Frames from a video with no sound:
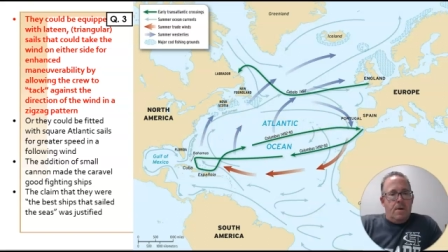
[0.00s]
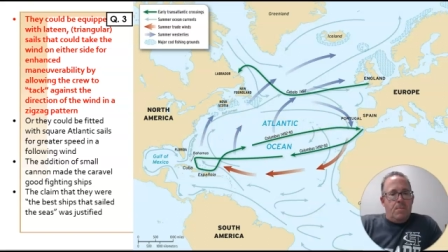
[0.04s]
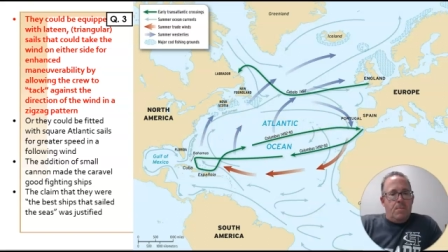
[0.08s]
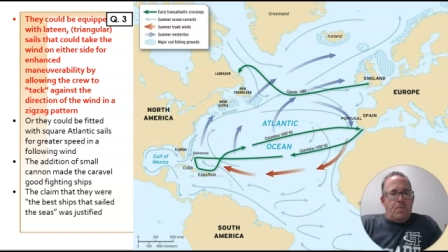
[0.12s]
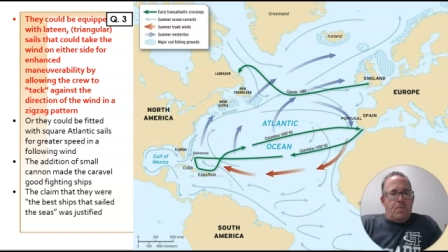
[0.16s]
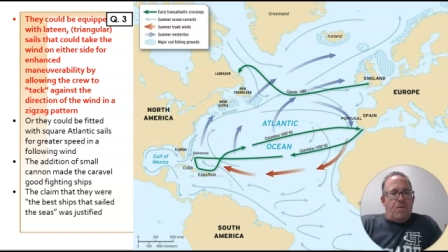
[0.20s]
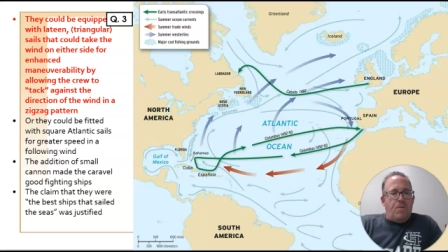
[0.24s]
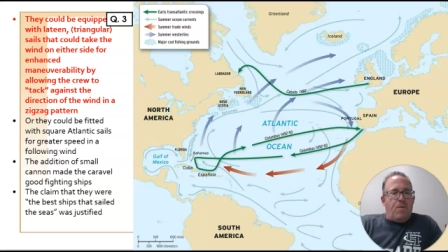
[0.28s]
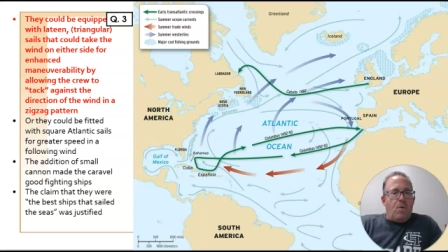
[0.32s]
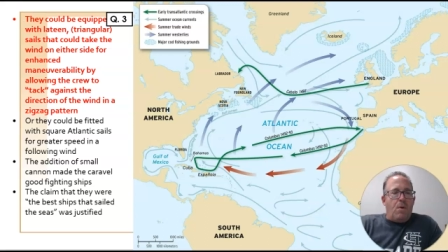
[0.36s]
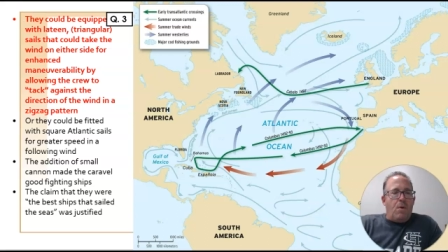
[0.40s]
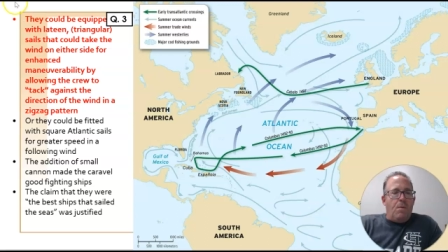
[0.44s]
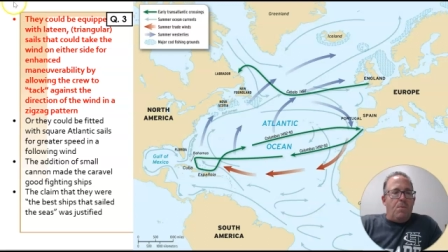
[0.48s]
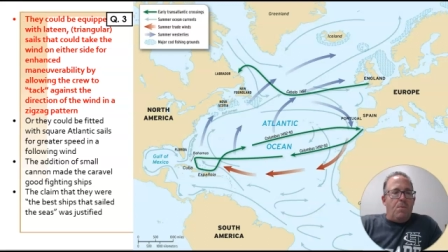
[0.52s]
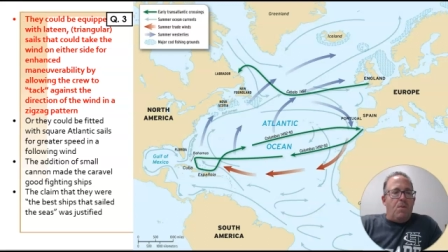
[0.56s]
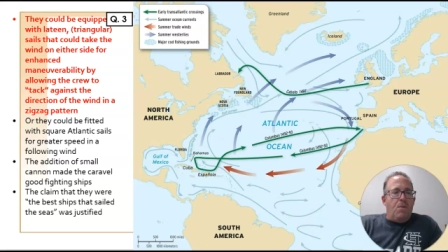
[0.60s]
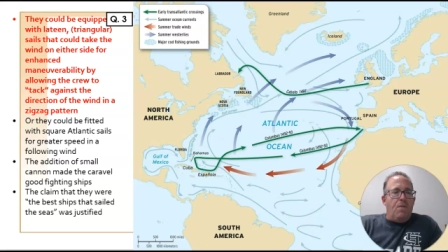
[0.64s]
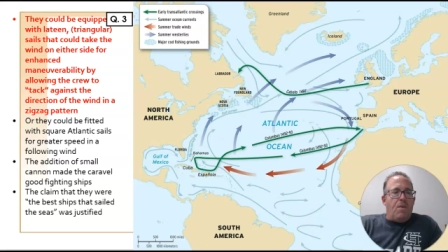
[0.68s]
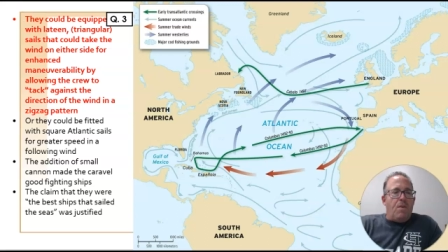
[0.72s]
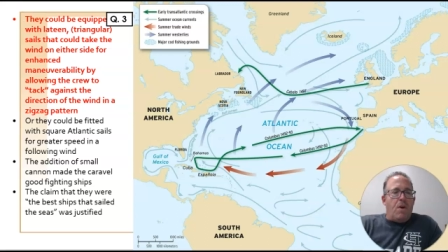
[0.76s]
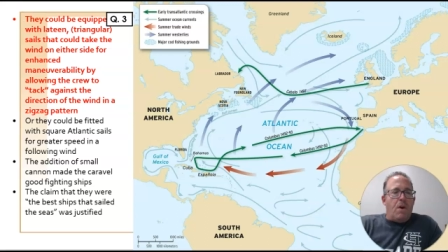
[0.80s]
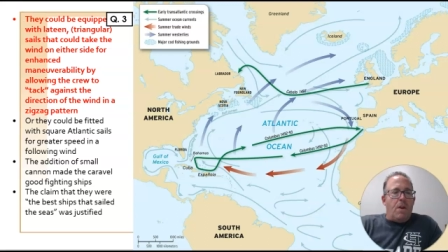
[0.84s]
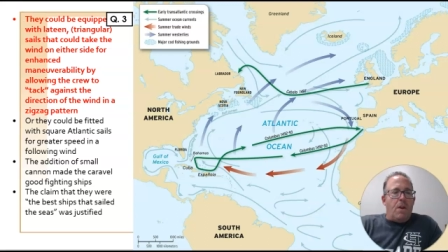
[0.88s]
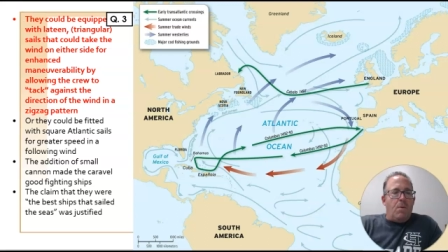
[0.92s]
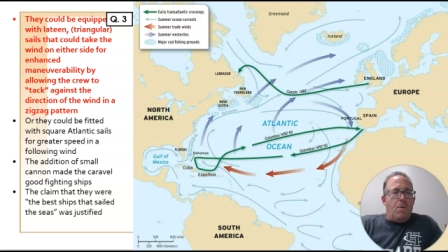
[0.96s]
Before I move
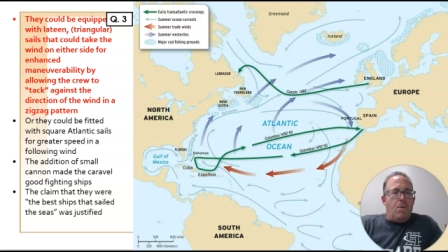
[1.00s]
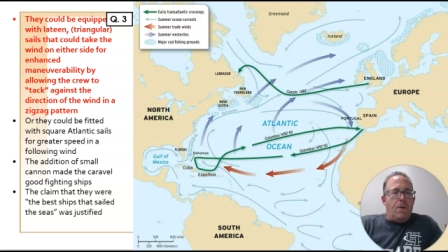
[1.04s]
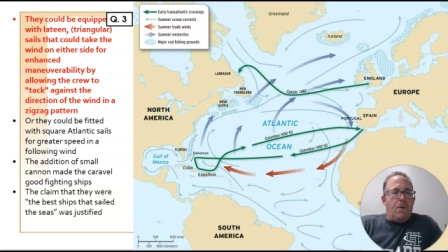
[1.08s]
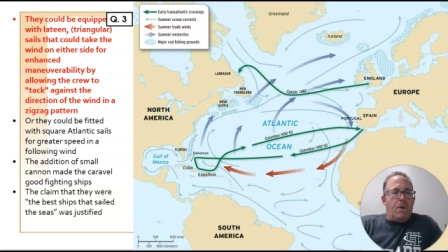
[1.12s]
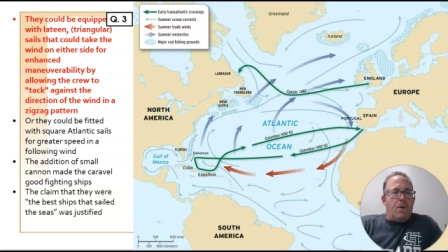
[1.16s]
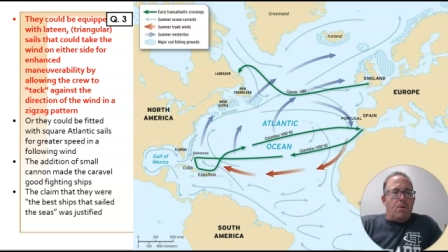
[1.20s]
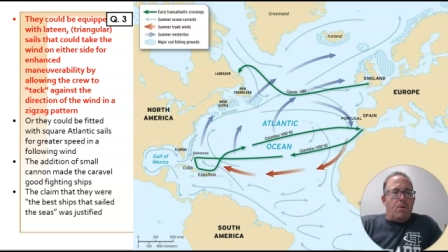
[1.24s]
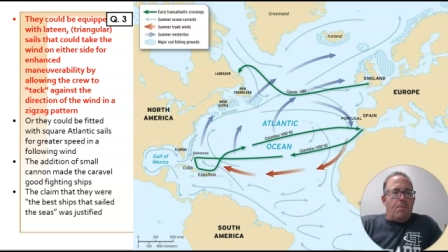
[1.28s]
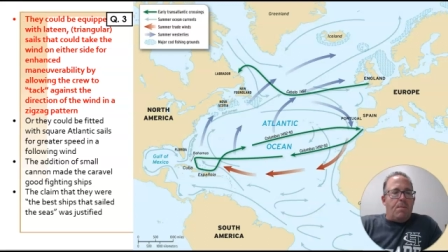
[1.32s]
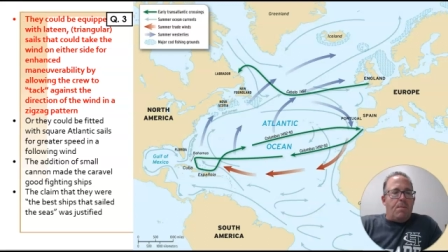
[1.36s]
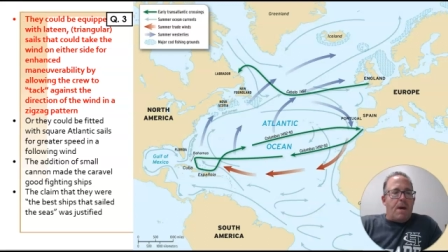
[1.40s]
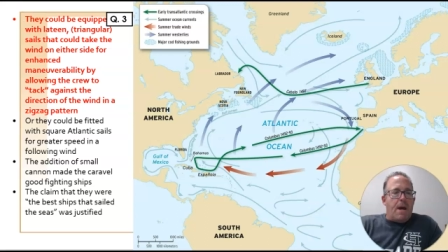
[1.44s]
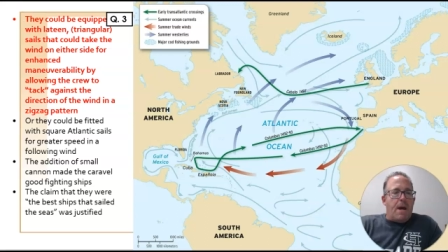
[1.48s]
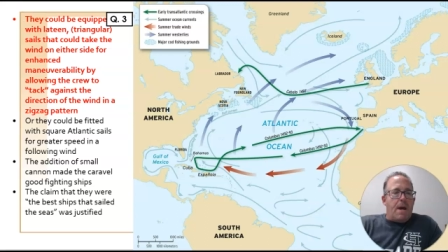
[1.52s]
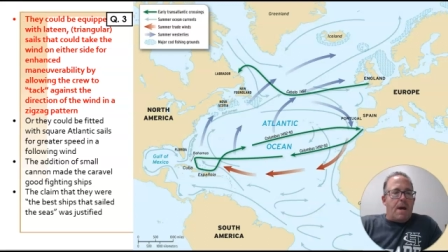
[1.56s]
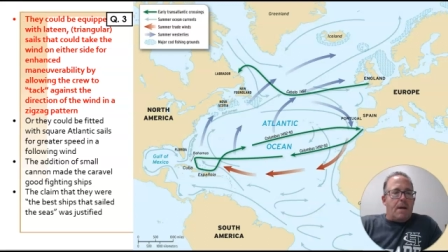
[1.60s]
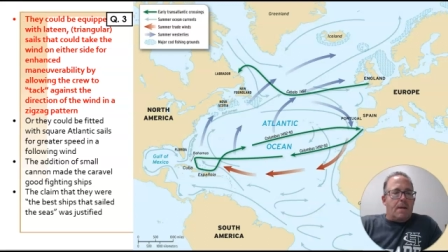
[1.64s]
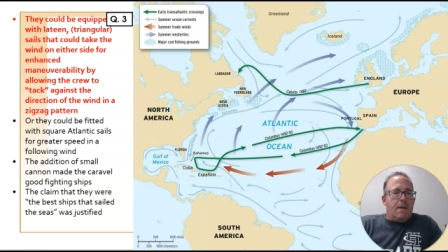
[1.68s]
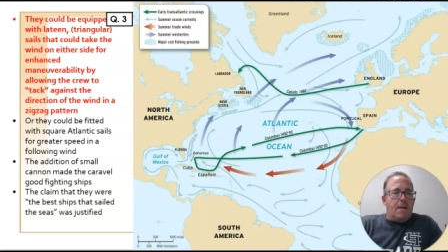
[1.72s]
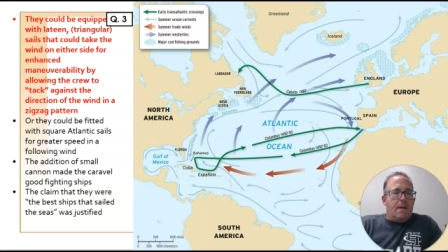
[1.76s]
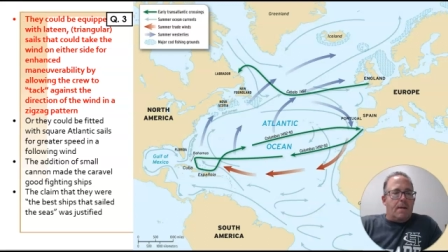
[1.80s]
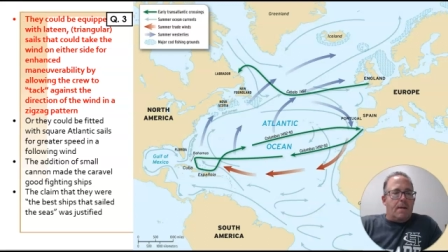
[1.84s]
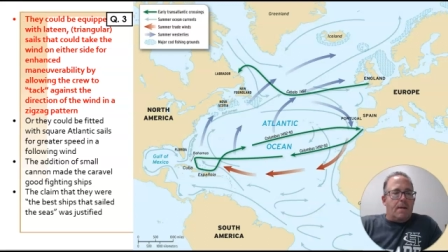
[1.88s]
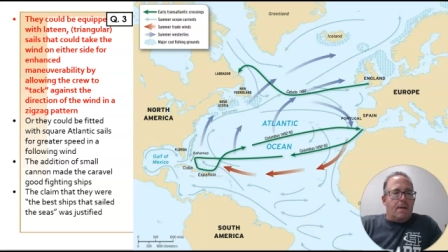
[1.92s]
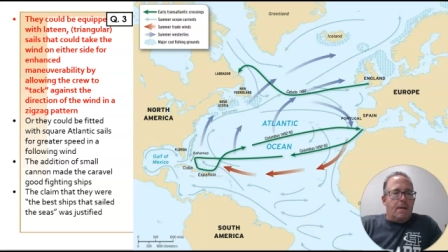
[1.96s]
on, I want to go
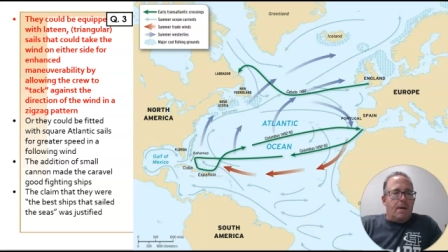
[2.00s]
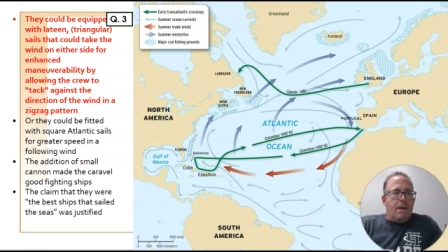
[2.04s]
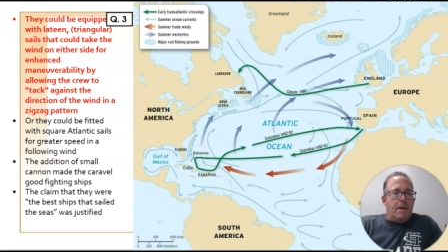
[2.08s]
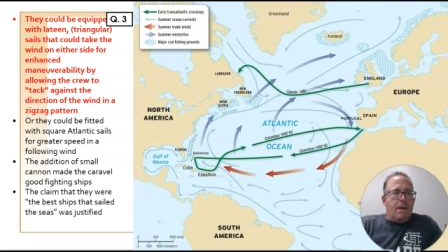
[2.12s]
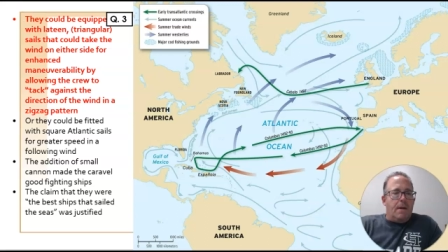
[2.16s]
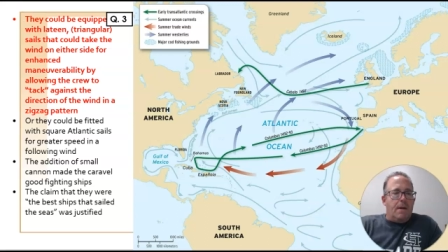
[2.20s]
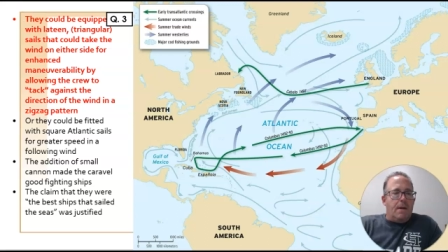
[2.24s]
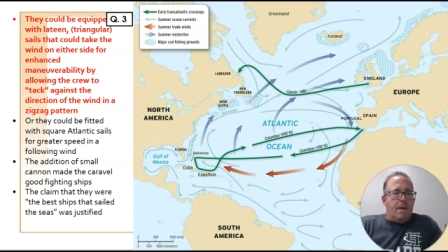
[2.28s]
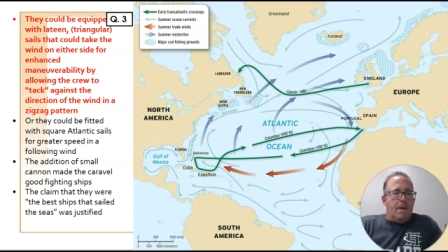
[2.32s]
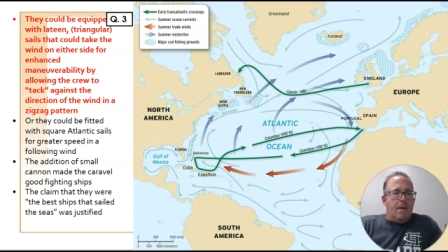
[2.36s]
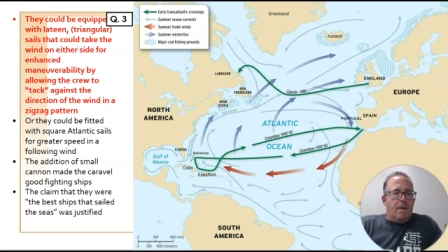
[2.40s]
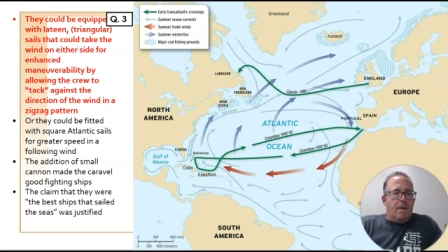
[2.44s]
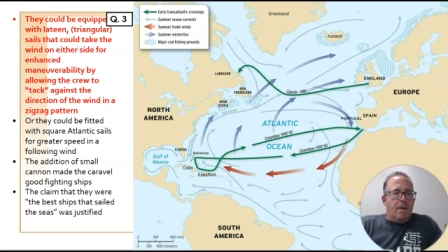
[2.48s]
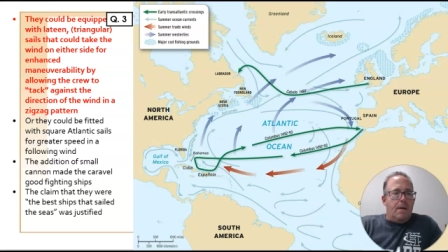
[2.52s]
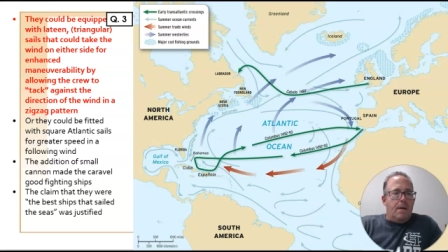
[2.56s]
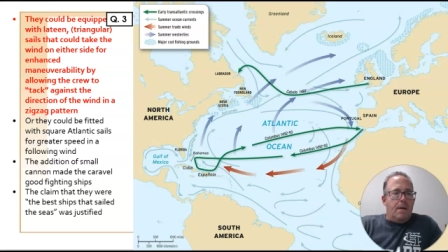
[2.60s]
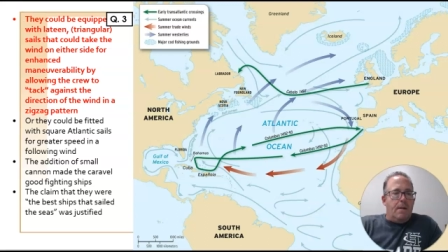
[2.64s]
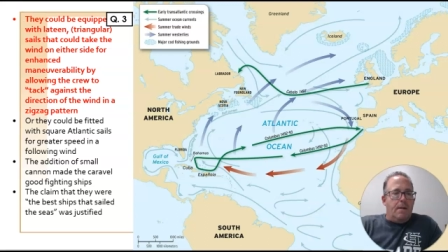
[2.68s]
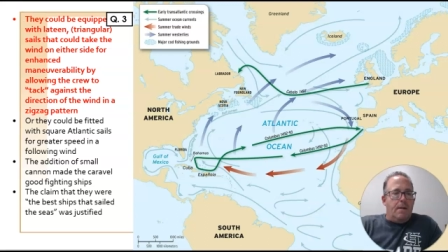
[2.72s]
back uh,